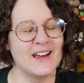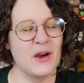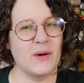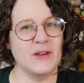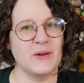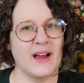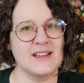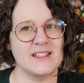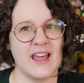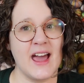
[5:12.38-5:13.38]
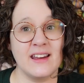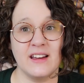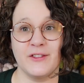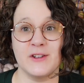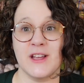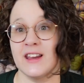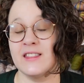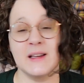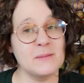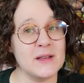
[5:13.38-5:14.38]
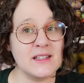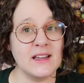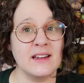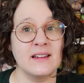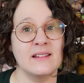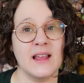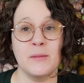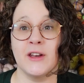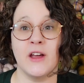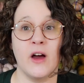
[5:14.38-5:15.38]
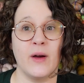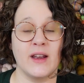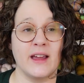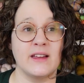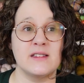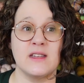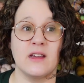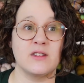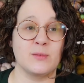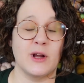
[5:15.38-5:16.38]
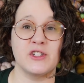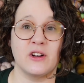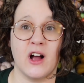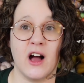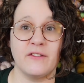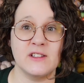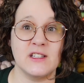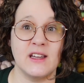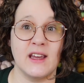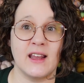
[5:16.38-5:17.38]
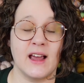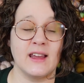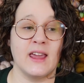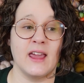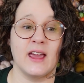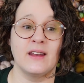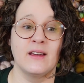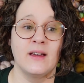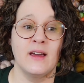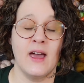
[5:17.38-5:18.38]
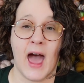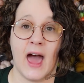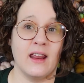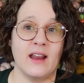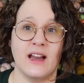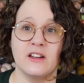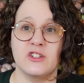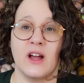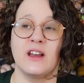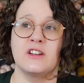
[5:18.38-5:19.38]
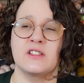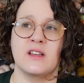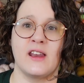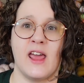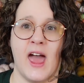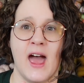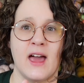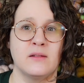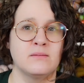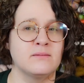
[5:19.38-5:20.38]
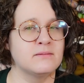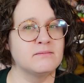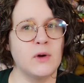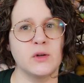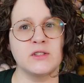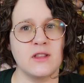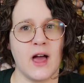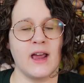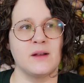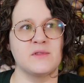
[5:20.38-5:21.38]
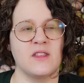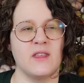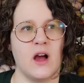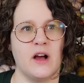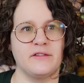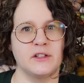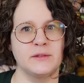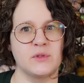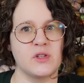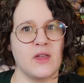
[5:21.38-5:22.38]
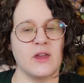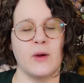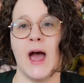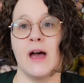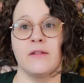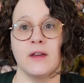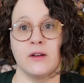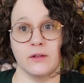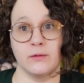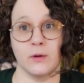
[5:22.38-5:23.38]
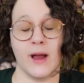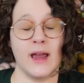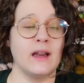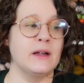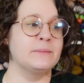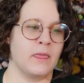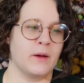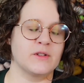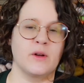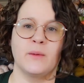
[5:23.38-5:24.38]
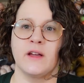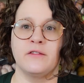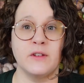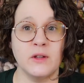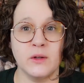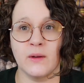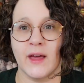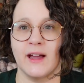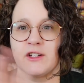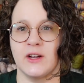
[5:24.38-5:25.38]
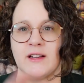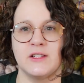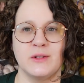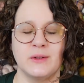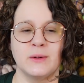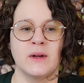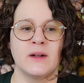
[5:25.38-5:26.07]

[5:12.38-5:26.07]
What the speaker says: what you guys get. And if there's anything missing, let me know and I can see if Spreadshirt offers it and I can add it. I did try to just kind of add most of the items that they offer so that you have a good variety. There was only a few, like I tried to